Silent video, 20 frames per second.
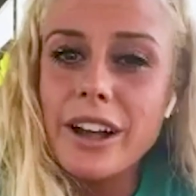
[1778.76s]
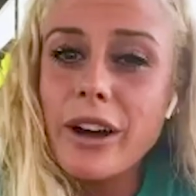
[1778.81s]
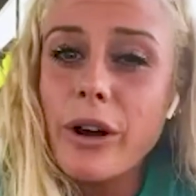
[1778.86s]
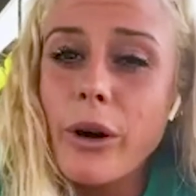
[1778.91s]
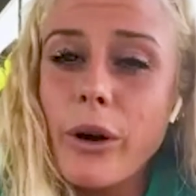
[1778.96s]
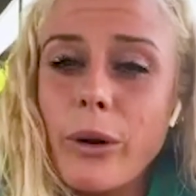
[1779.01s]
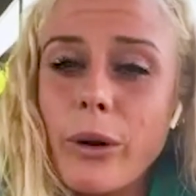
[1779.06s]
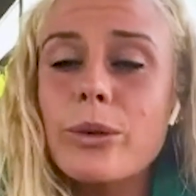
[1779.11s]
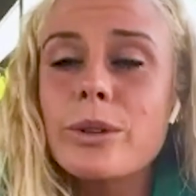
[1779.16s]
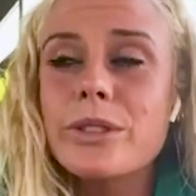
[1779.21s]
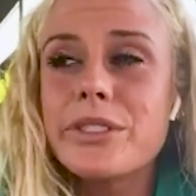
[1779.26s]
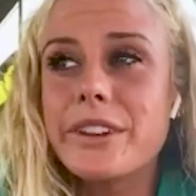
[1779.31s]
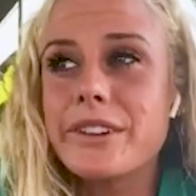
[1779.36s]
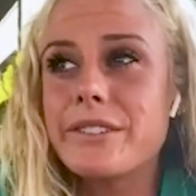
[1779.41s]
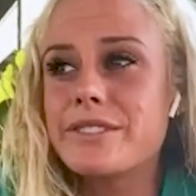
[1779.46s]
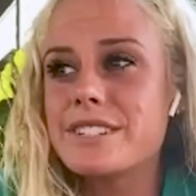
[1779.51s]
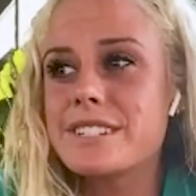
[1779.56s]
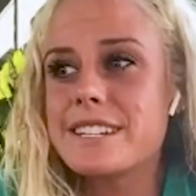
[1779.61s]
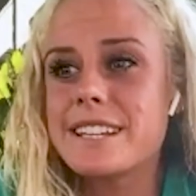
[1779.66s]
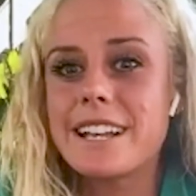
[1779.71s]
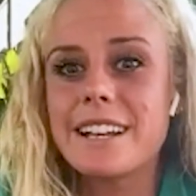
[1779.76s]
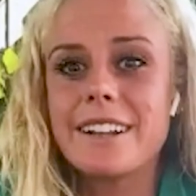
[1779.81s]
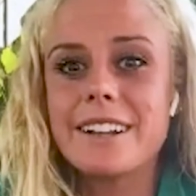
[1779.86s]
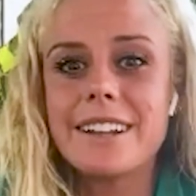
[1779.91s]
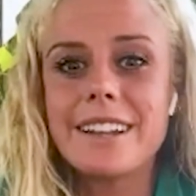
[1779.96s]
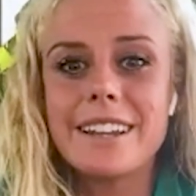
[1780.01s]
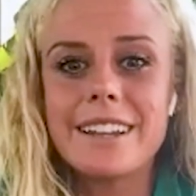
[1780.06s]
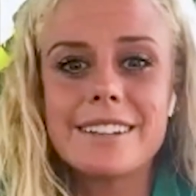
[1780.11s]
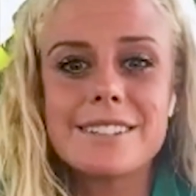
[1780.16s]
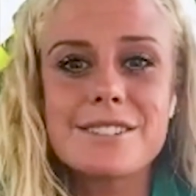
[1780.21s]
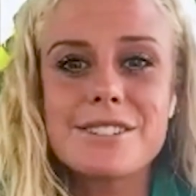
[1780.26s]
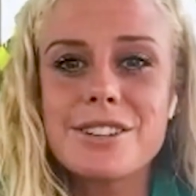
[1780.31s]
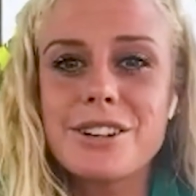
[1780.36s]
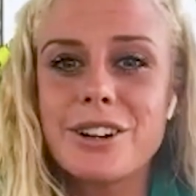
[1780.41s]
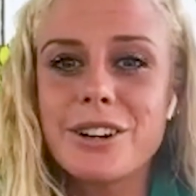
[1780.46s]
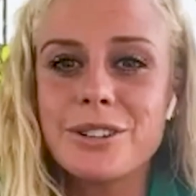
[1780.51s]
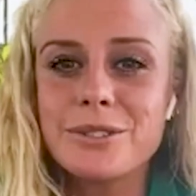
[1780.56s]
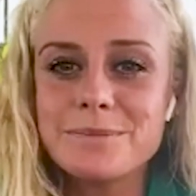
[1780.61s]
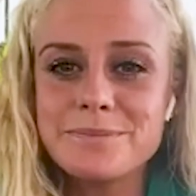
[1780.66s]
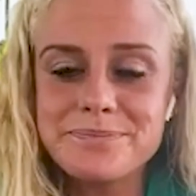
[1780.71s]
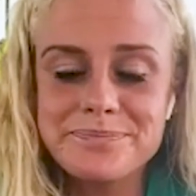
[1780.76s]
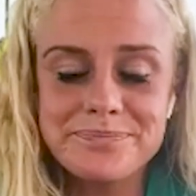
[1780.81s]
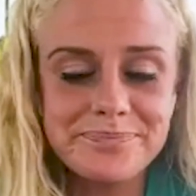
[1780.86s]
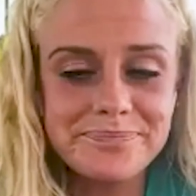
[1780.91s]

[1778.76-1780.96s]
a whole different scale. So